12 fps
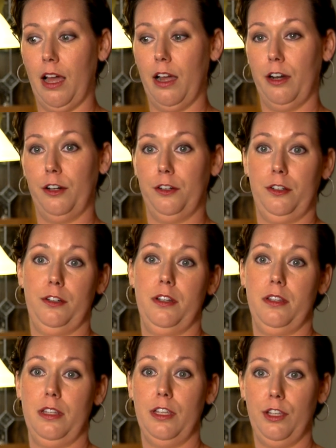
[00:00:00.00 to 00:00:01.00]
I
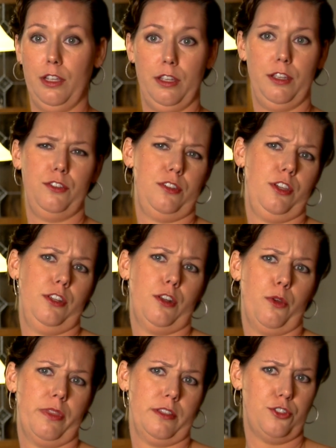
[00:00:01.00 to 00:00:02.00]
heard, you
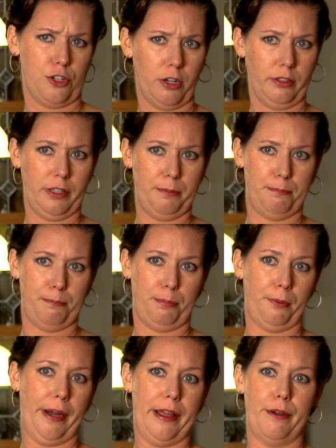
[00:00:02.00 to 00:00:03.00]
know, the Charlie
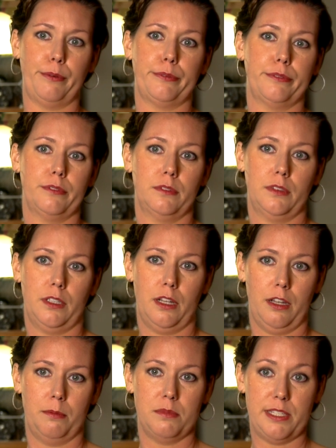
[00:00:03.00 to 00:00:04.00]

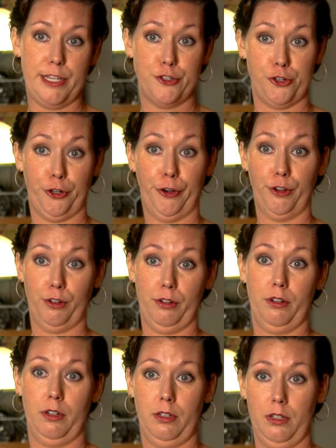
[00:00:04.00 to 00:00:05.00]
Brown teacher,
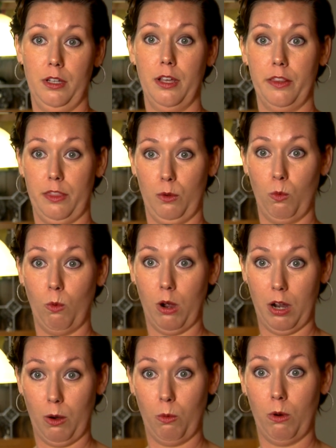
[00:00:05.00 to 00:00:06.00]
the
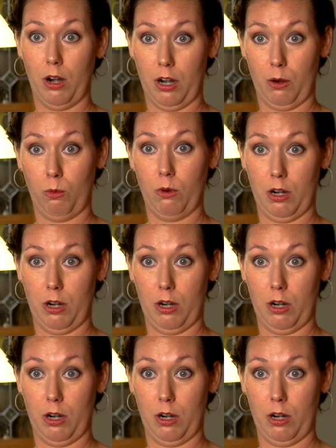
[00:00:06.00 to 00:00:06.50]
want, want,